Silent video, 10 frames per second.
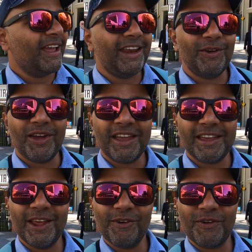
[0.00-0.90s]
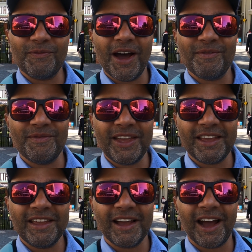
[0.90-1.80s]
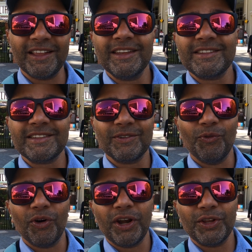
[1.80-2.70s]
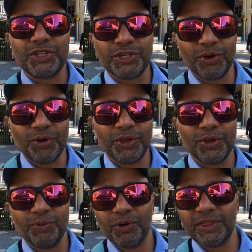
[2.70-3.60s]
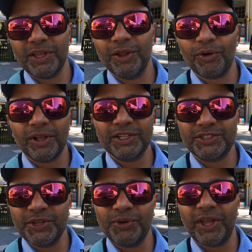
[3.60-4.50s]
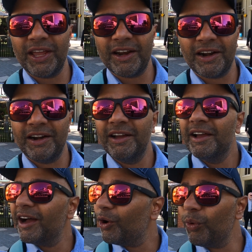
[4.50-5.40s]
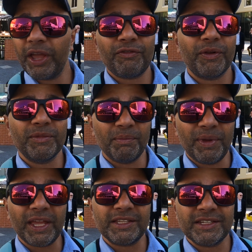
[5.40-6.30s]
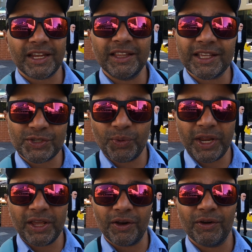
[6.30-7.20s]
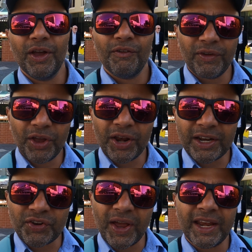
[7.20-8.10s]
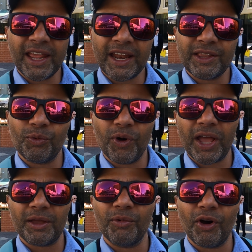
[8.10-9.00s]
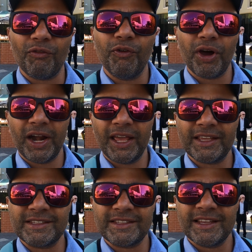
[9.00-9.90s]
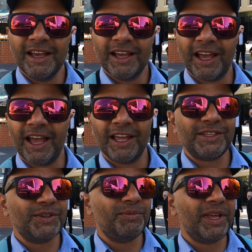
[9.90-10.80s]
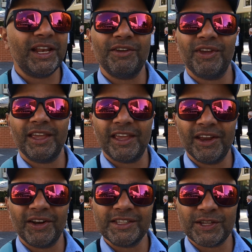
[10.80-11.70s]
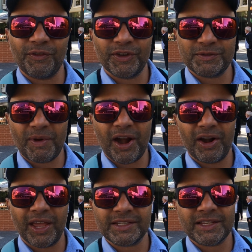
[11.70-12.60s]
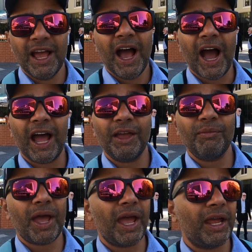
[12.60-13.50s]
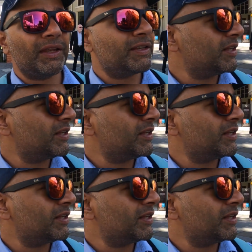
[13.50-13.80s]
Anyway, enough about me. I just wanted to show you what the locals do here away from the beach in this video. We're gonna try and get the vibe of what it is to be living here in Surfers Paradise. I am at